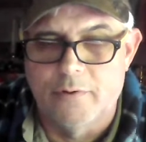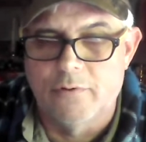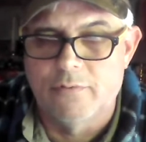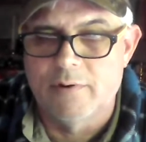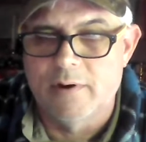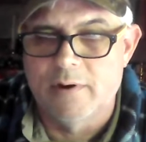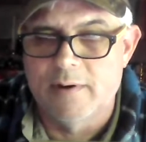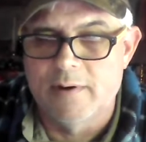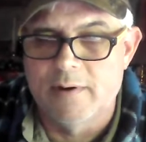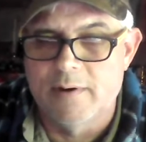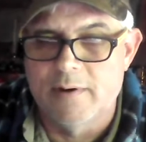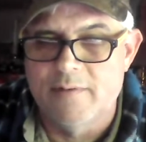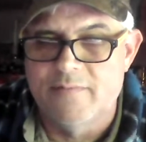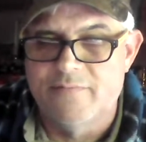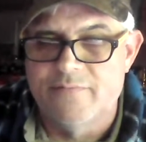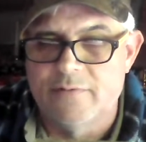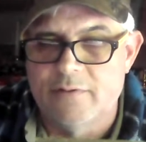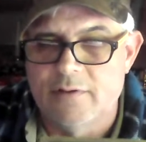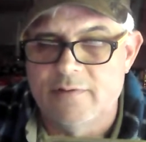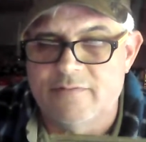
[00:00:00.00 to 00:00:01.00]
program for
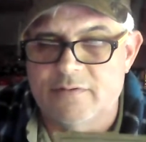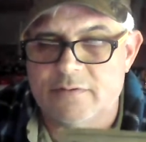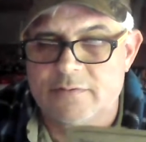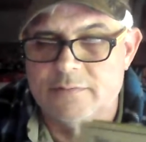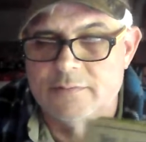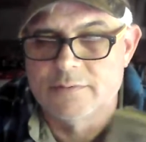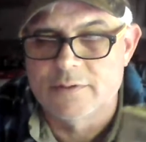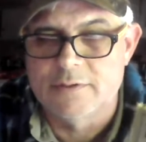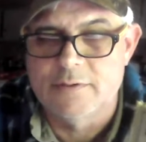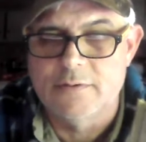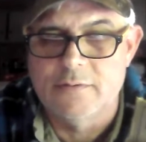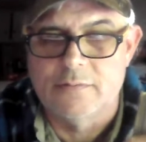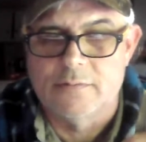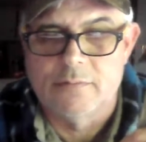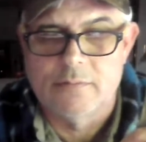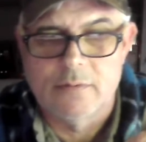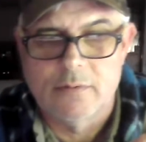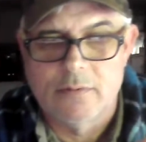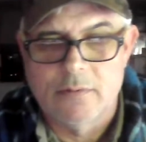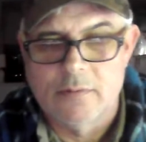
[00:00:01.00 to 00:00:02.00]
a living. They do.
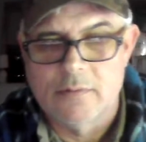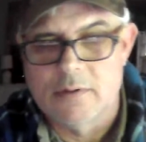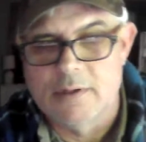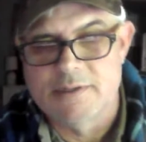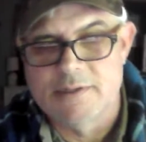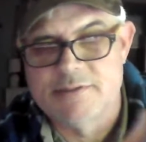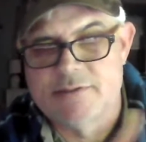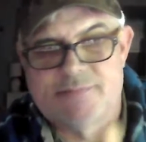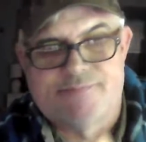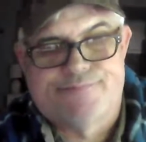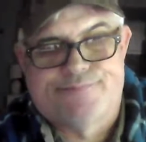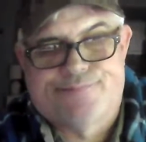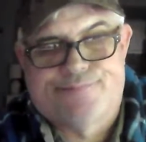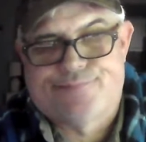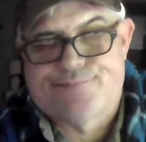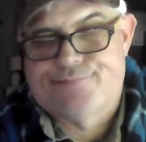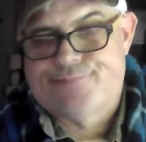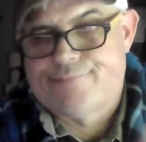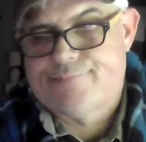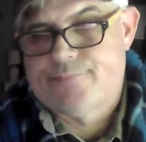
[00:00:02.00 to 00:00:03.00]
It's
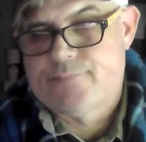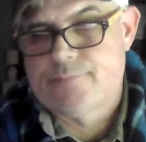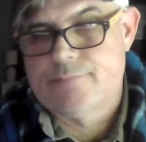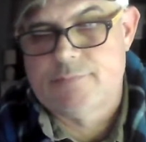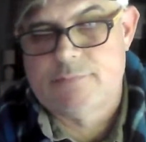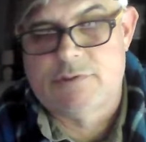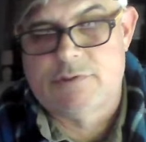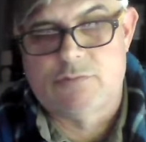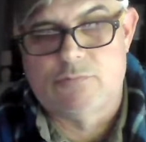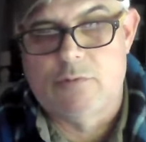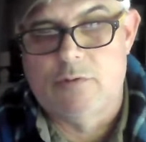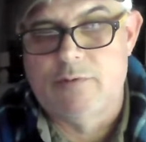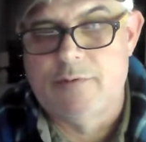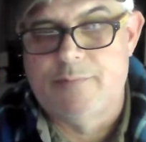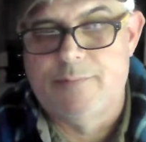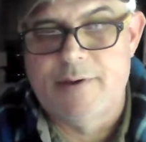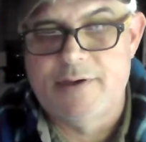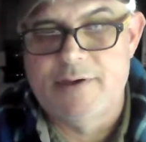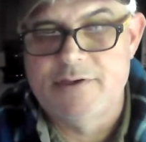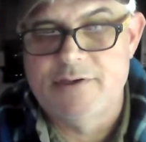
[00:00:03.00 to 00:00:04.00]
it's
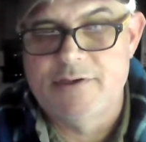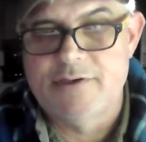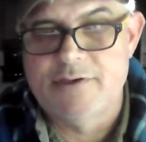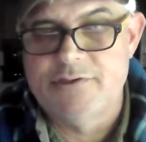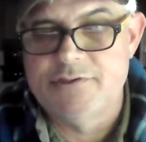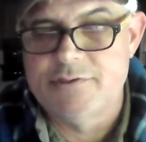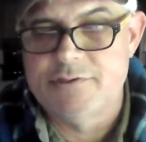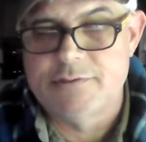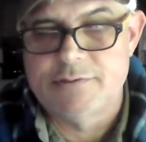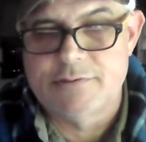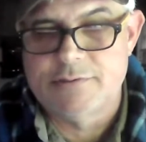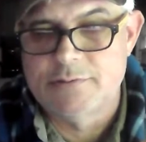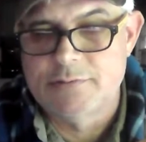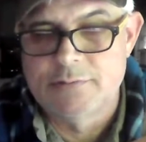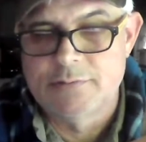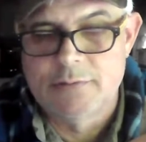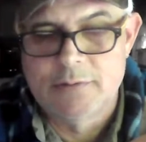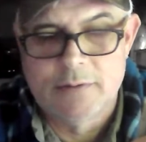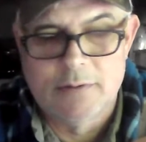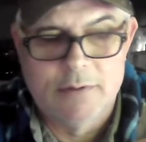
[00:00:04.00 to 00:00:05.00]
what we base.
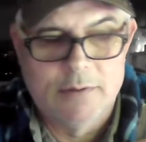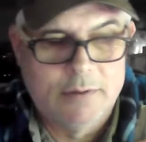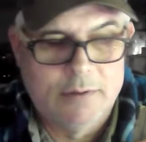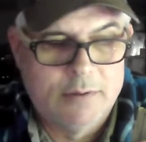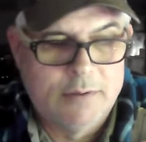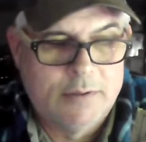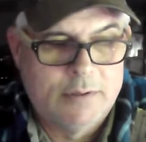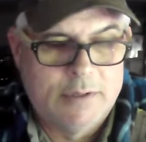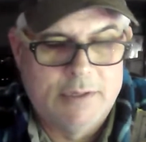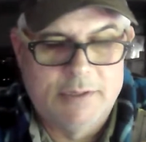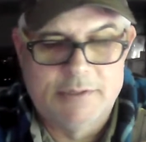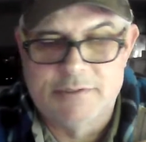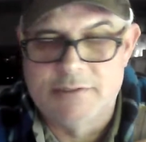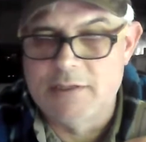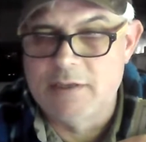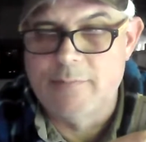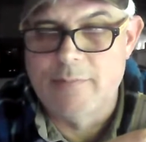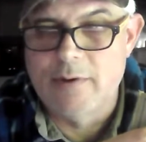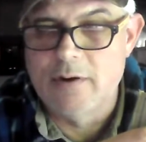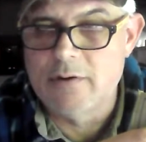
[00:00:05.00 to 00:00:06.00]
It's
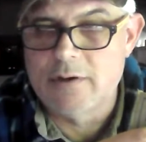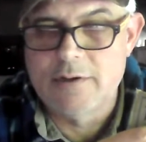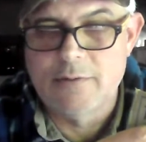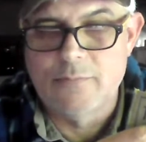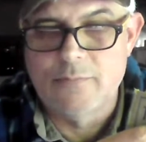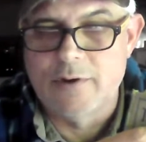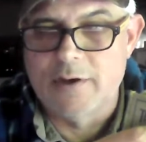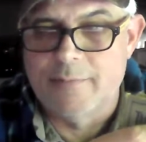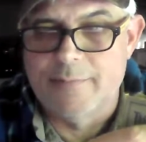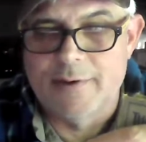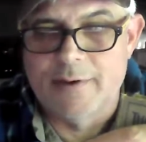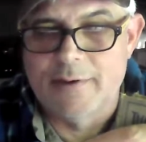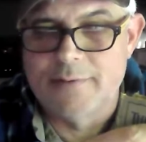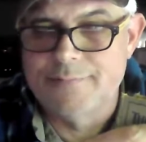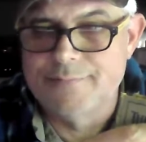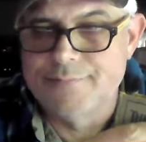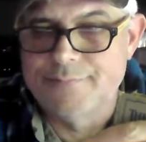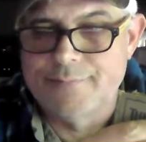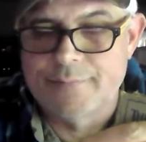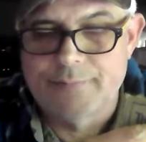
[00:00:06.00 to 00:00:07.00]
the American way,
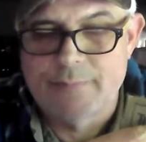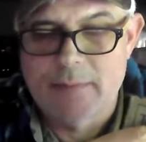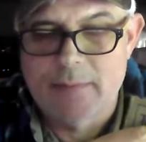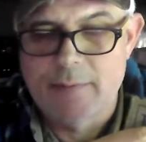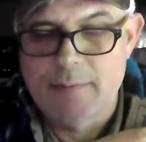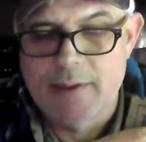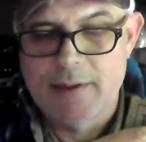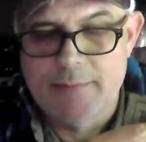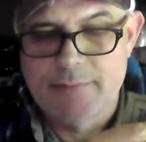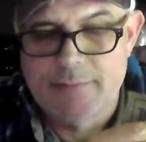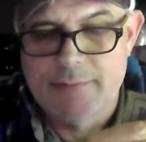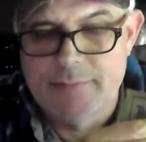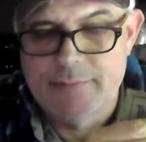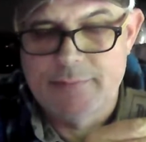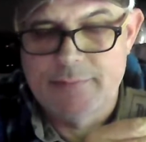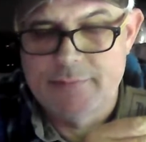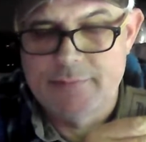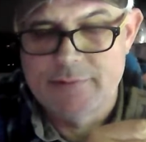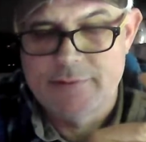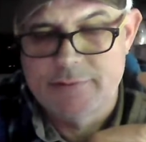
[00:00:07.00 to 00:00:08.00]
man.
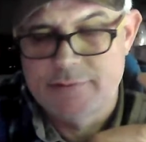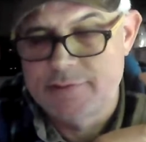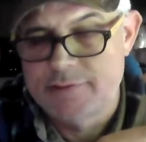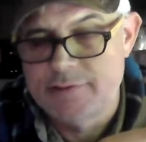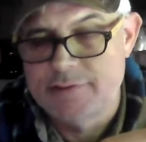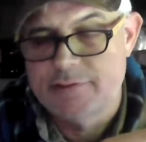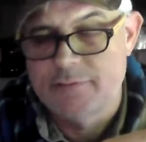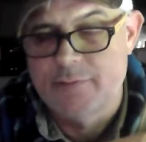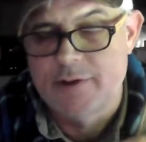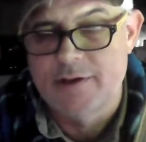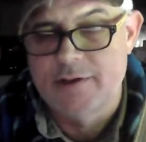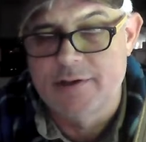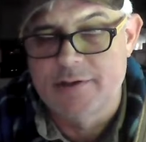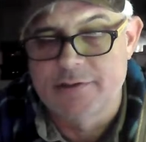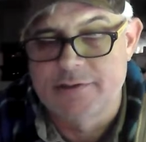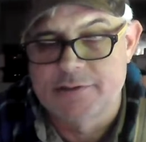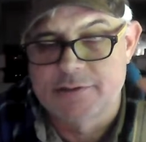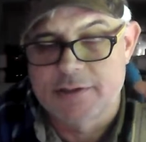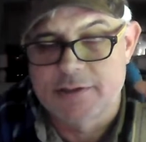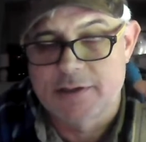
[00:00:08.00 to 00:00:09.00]
That's just the way it
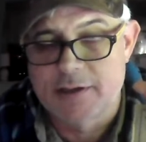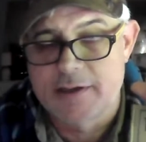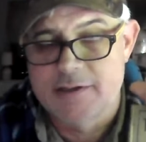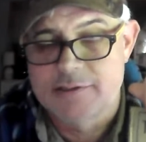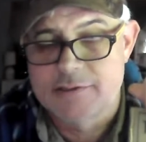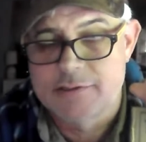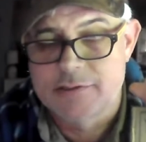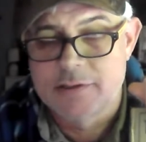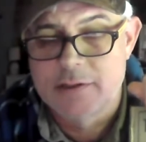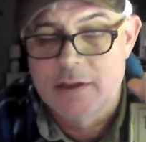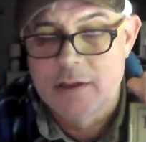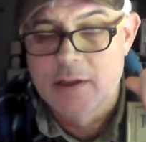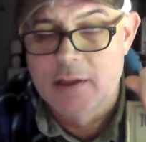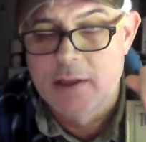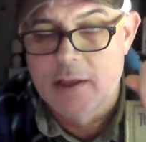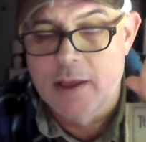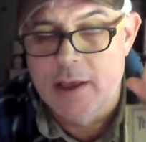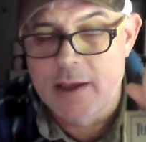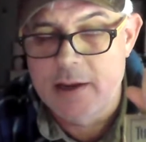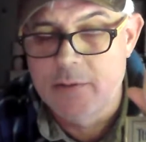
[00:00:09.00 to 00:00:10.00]
is, I guess.
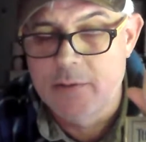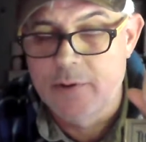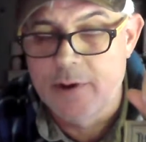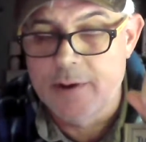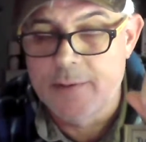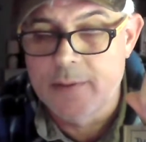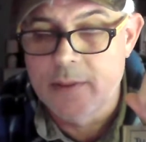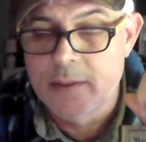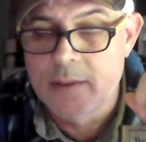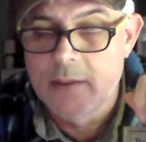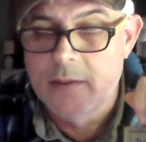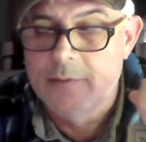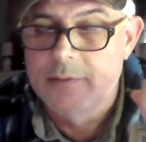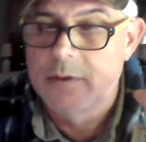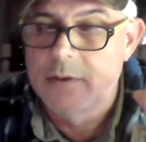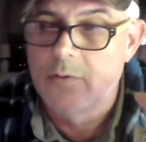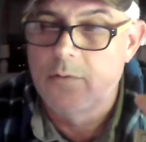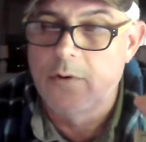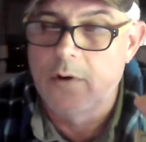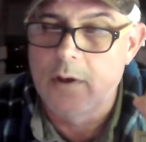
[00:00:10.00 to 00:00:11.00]
Anyway,
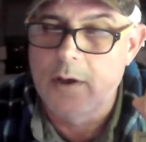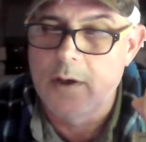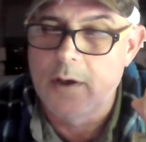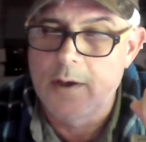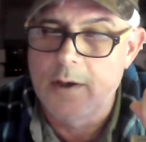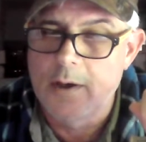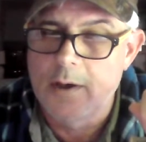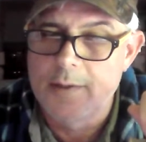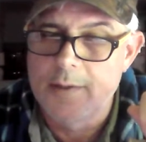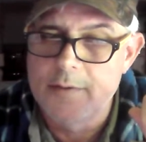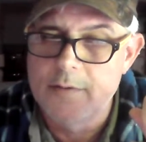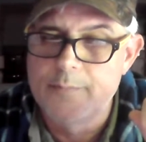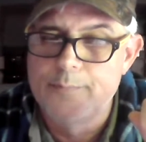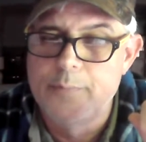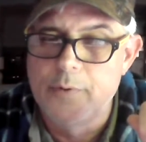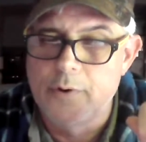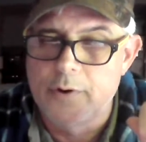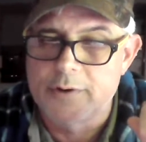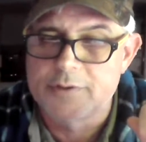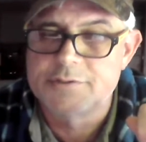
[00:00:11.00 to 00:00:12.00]
there were other
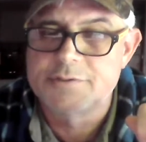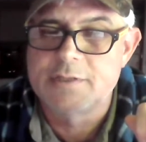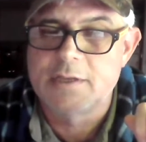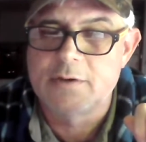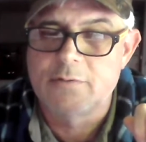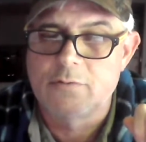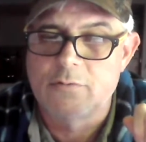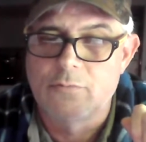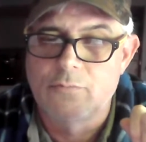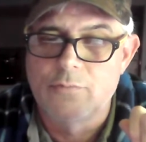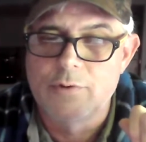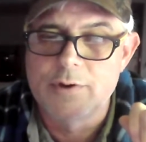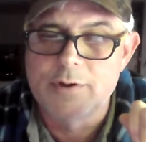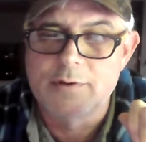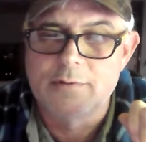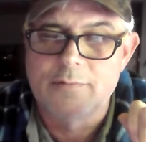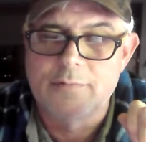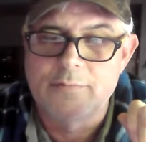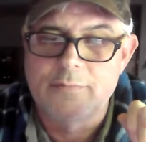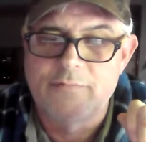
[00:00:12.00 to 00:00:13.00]
books that were
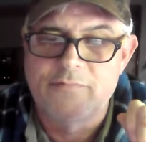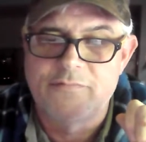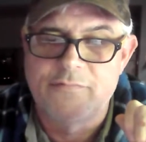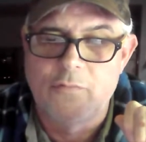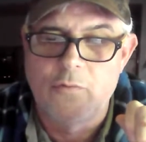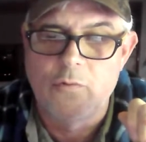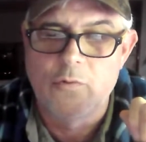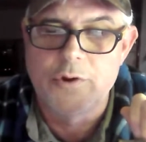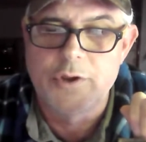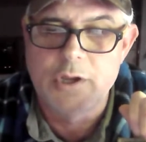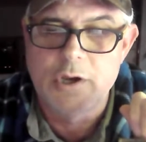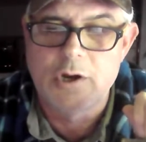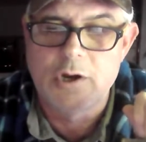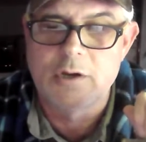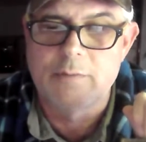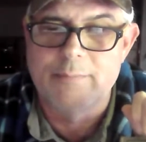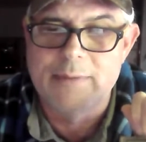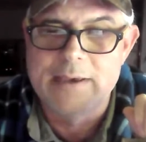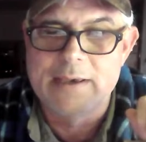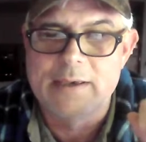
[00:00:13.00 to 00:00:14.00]
written for
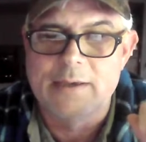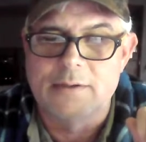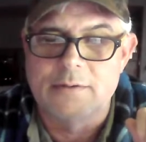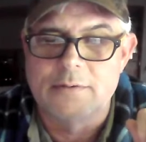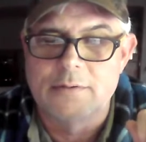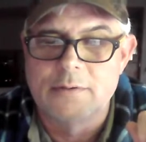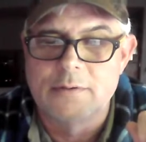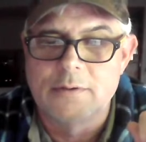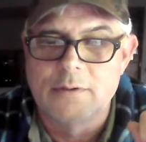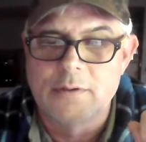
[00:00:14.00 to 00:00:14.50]
young men